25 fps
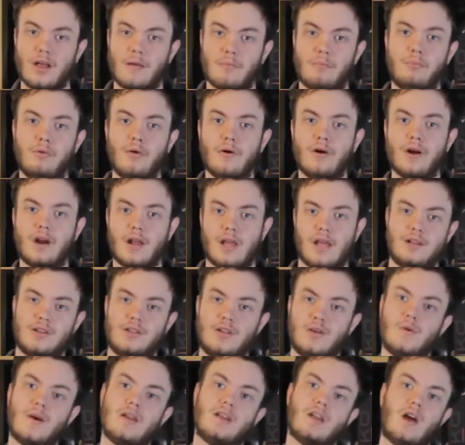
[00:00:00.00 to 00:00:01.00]
and put it
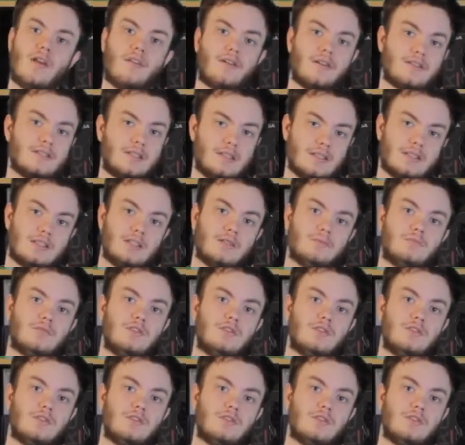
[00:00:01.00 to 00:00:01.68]
into another system